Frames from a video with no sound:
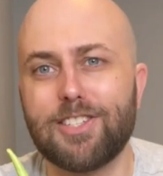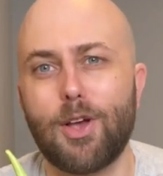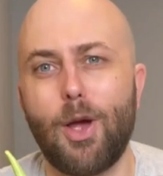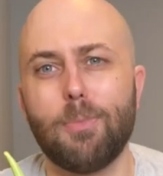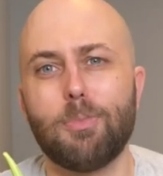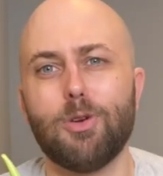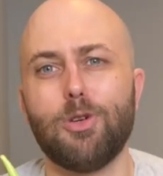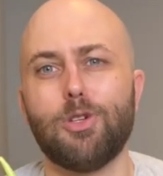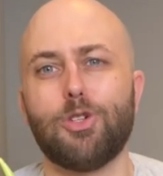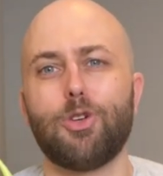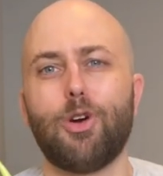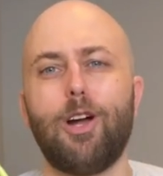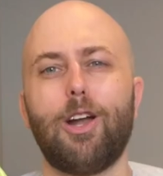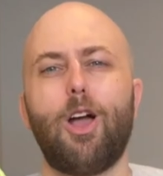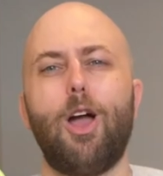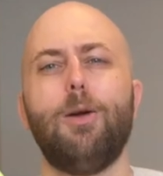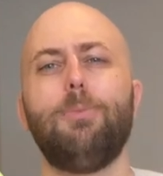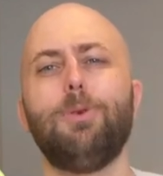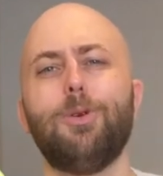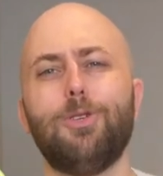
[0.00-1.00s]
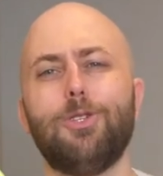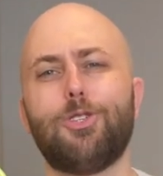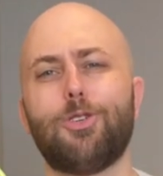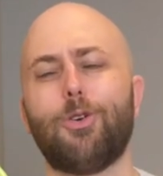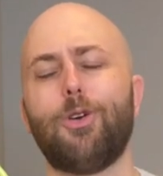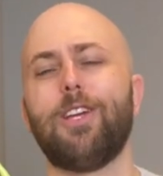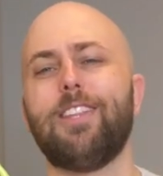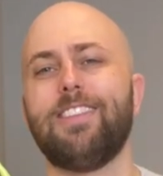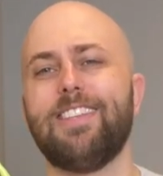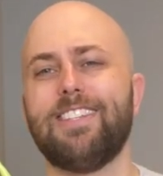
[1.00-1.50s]
I hope you enjoyed. I hope you're
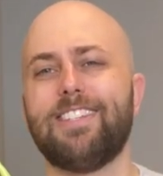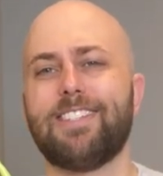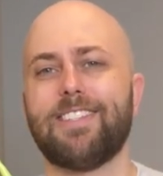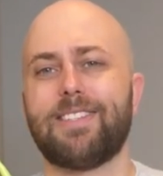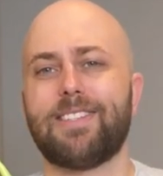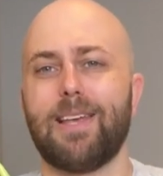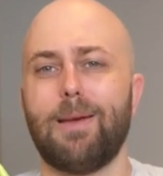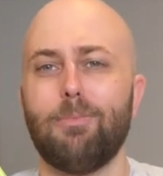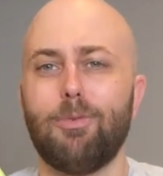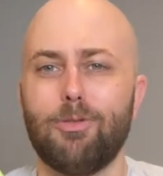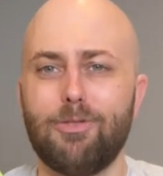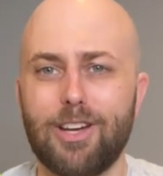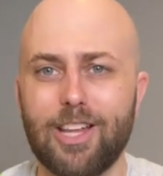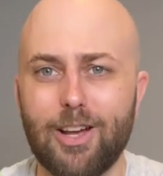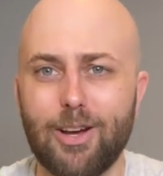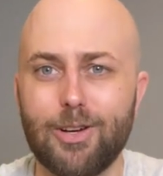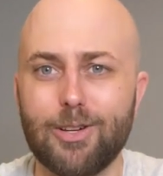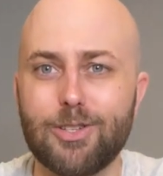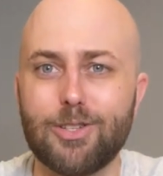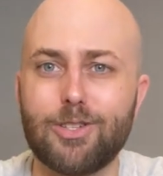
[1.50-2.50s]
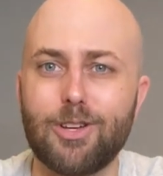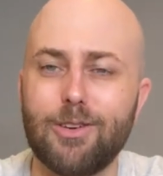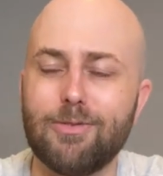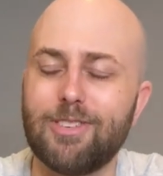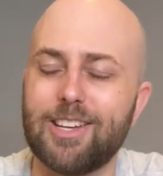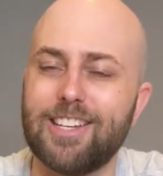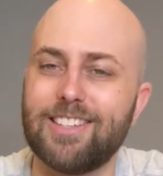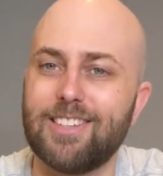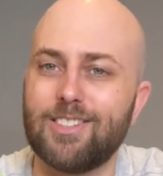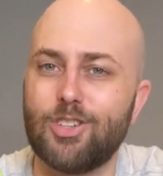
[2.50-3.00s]
enjoying these December videos. Don't
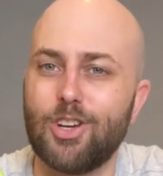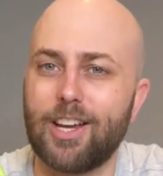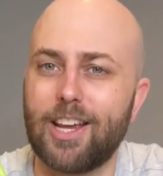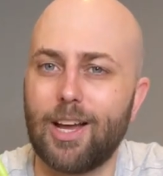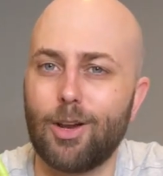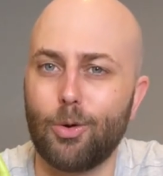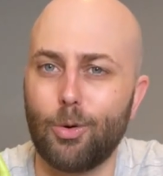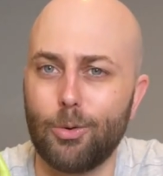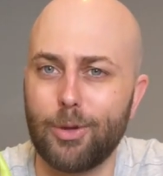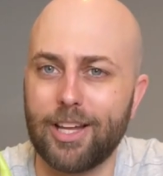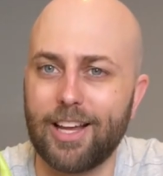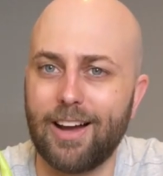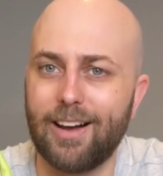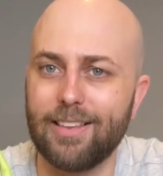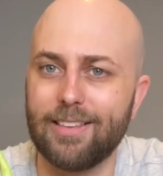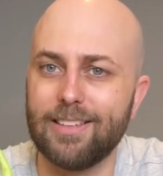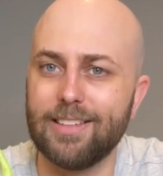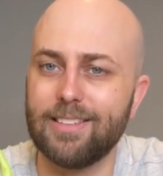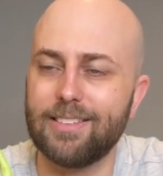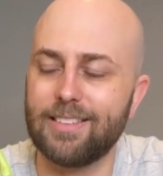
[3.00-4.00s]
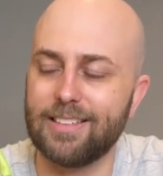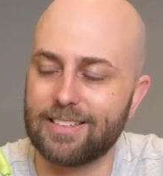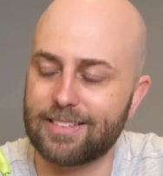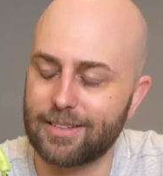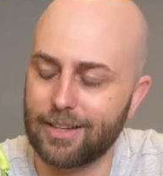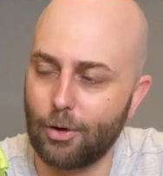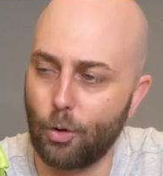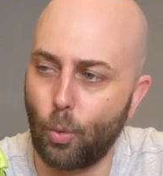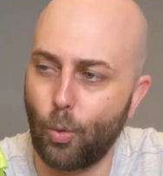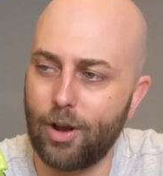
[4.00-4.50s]
forget to check out all the others. It's
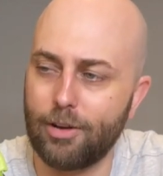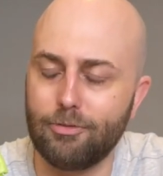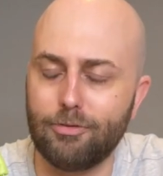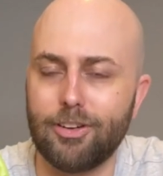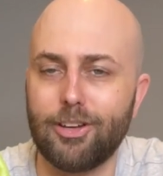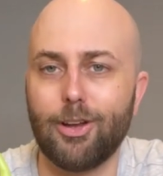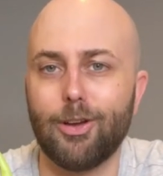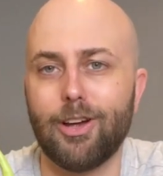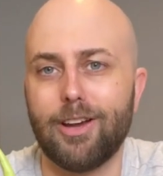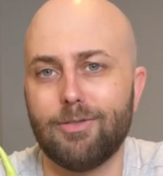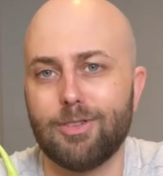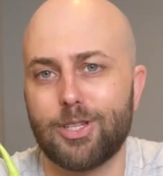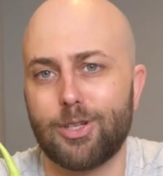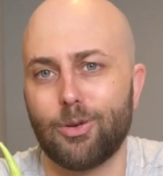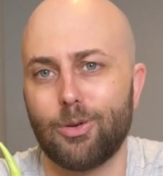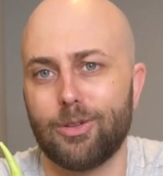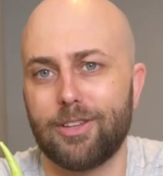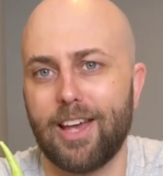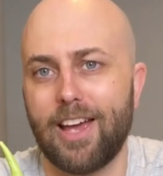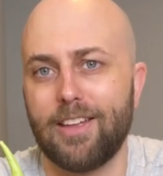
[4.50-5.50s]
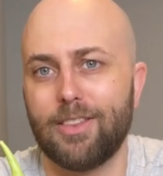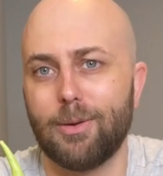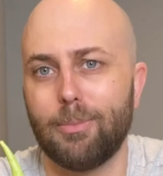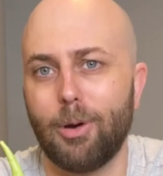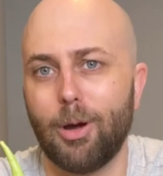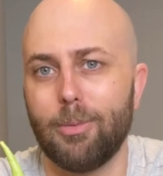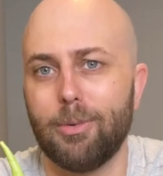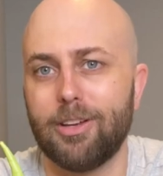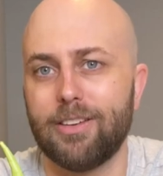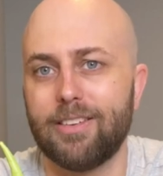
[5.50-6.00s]
one video every single day at the
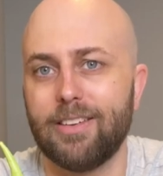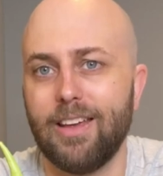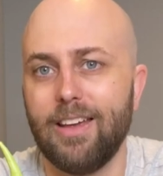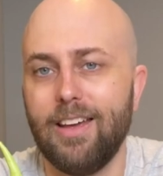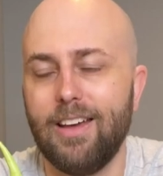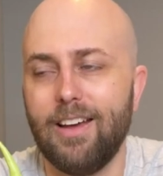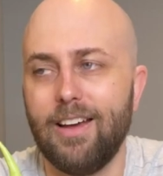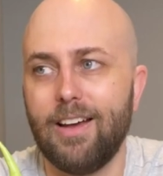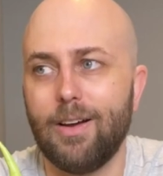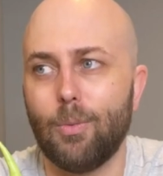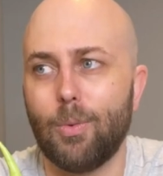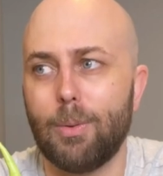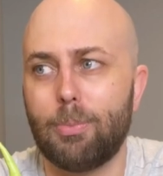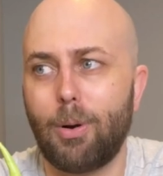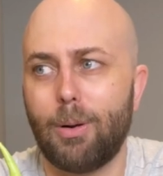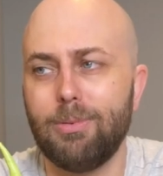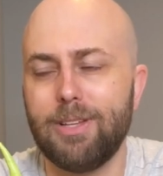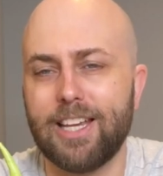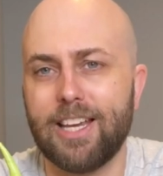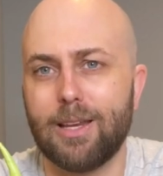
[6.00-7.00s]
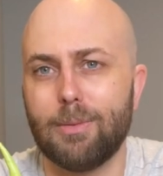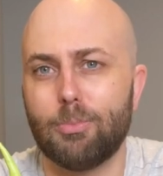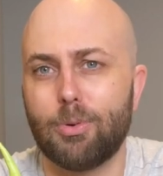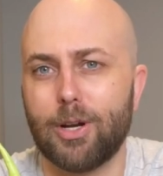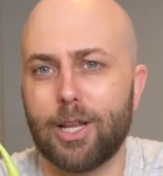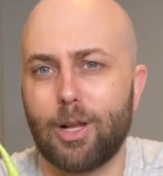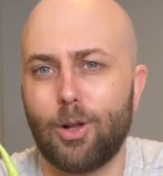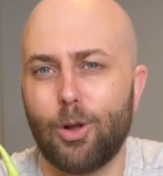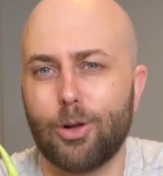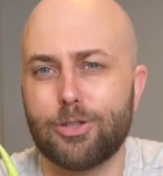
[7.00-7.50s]
moment. We're probably getting
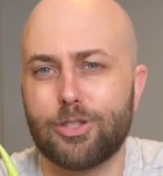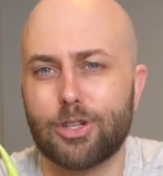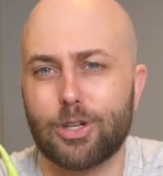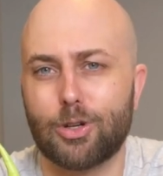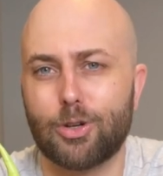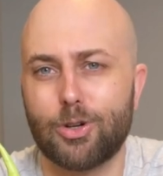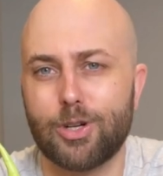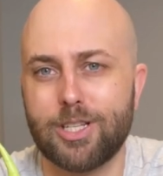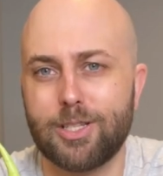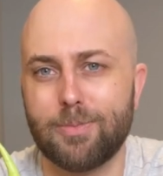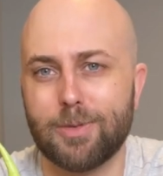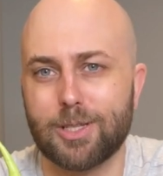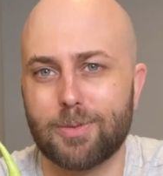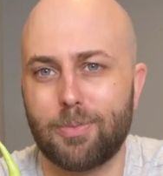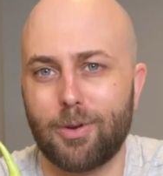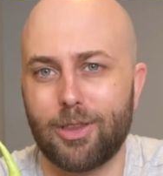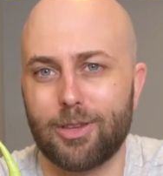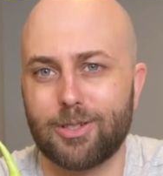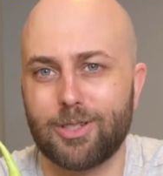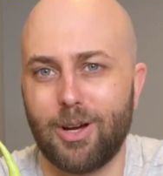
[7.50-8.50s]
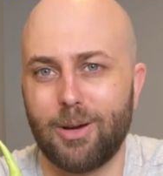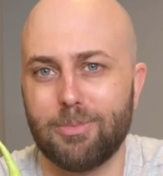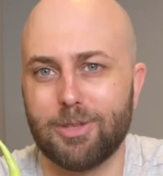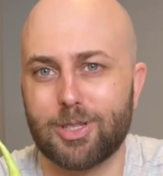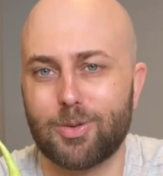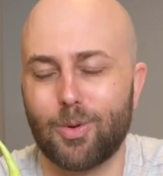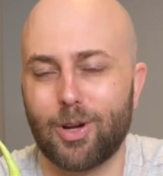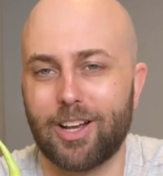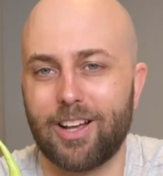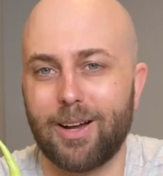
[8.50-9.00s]
pretty close to Christmas by the time
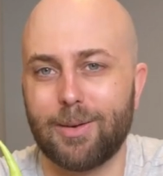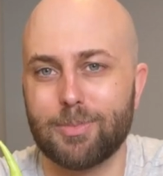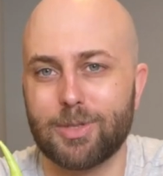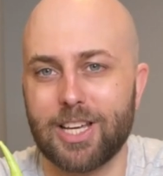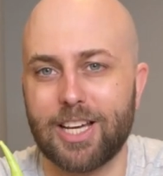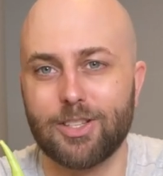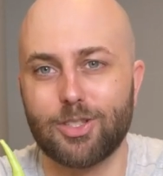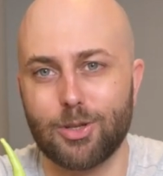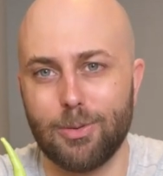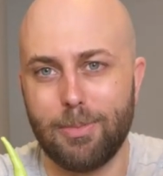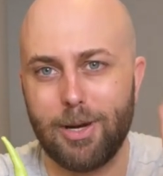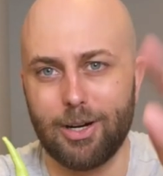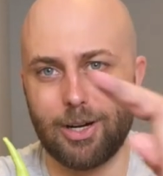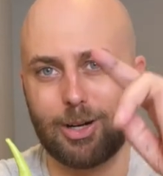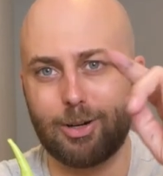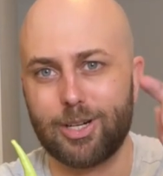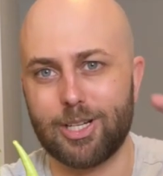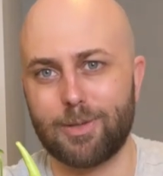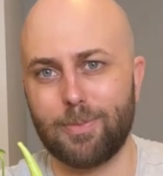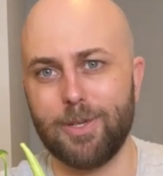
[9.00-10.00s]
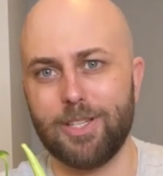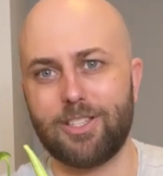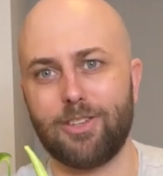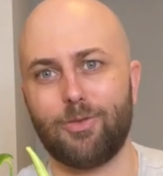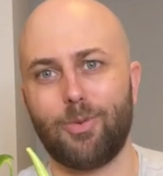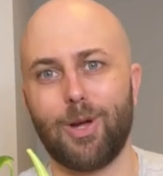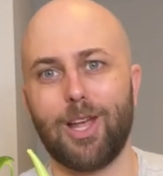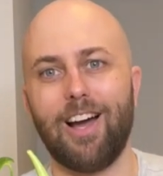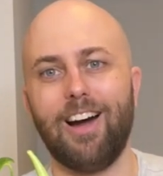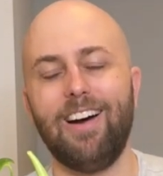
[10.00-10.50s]
this one comes out. So Merry Christmas
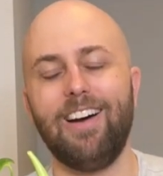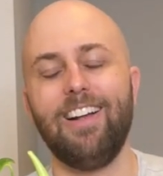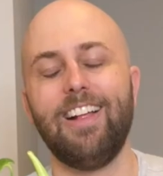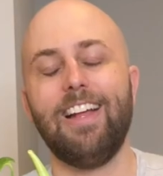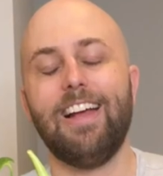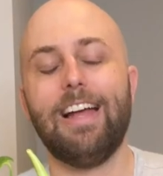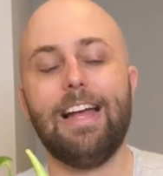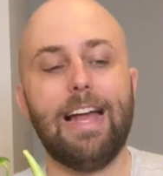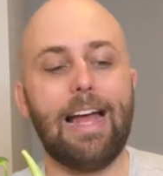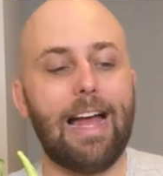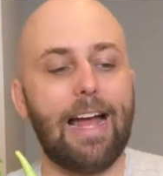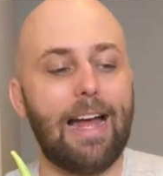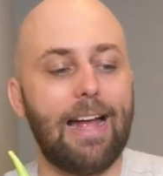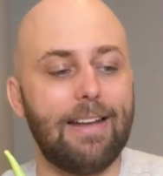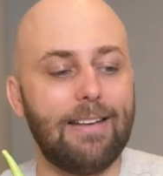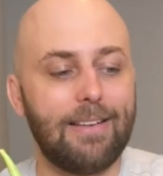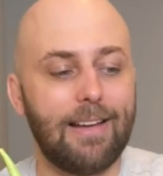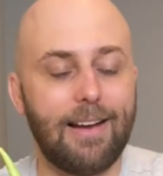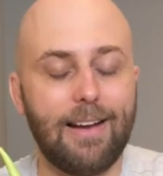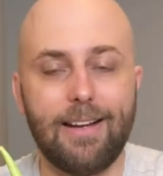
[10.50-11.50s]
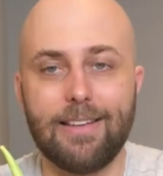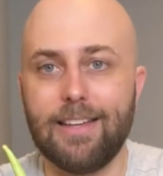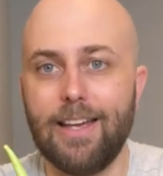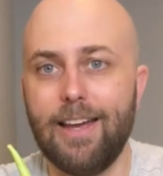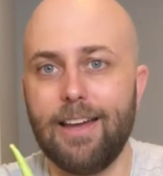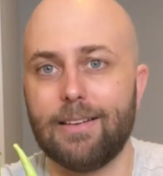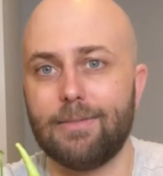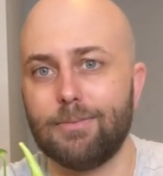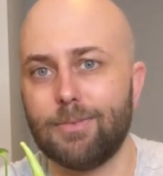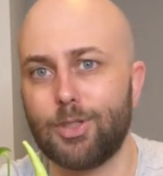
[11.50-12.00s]
if we are. And
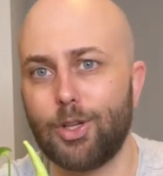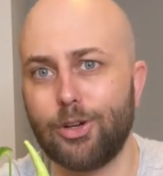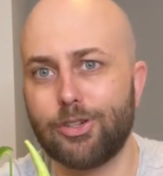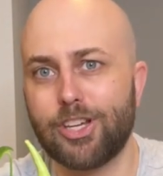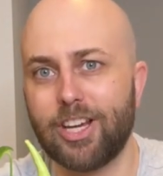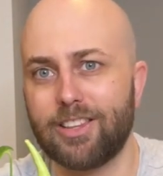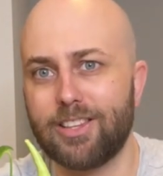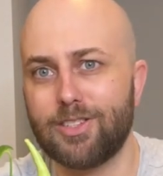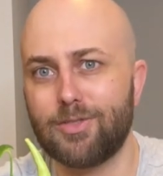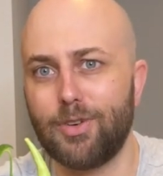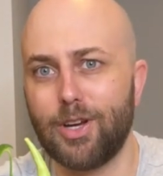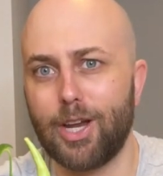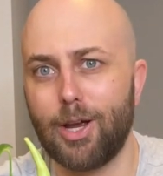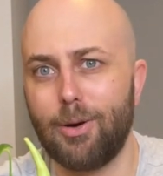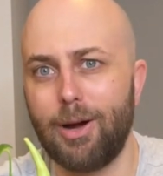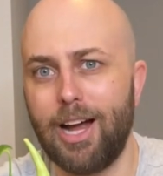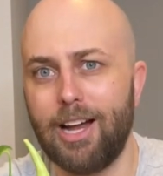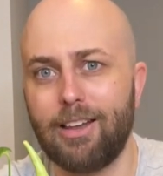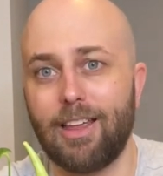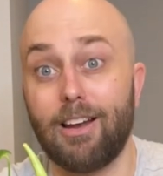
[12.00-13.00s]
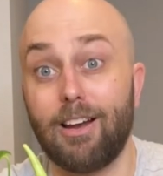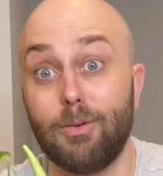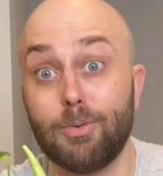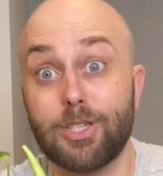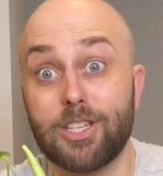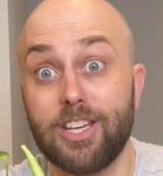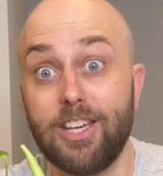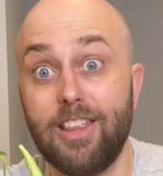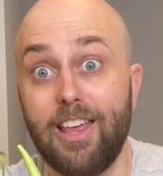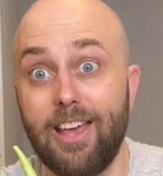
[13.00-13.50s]
yeah, go check this video out and I will
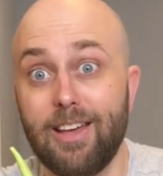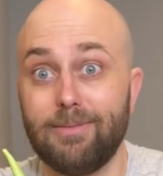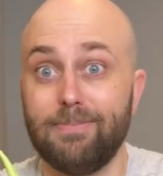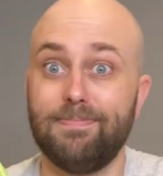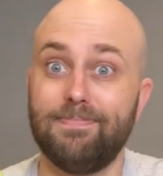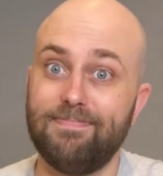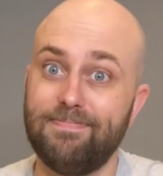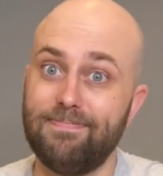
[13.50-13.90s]
see you there.